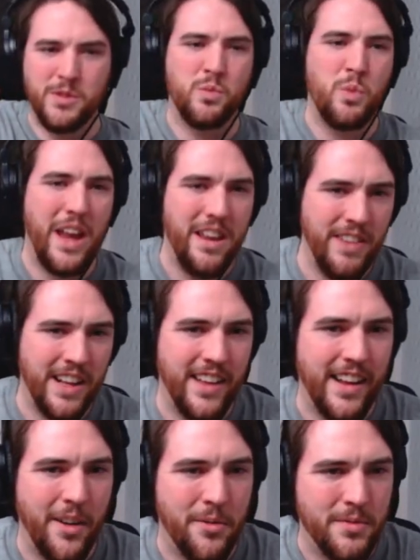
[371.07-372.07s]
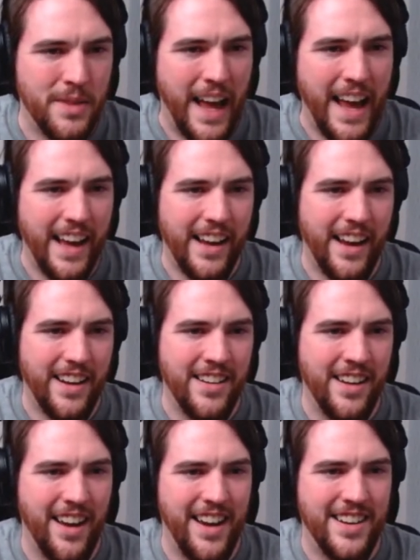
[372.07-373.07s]
waving like a flag. I
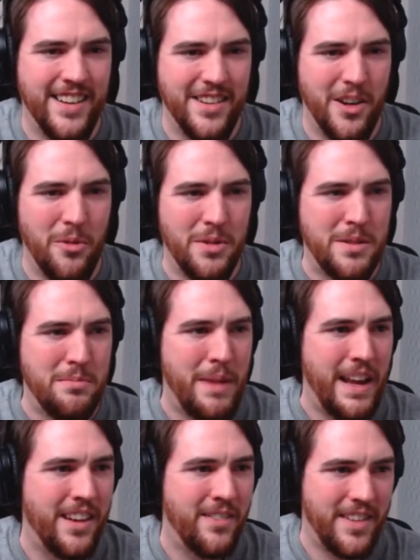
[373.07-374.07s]
didn't know what to make of